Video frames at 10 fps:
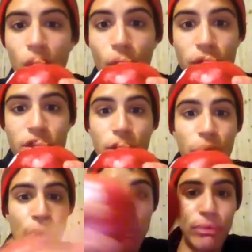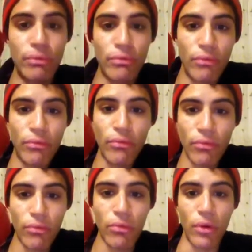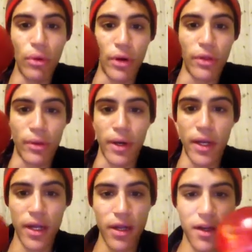or 2, or 3,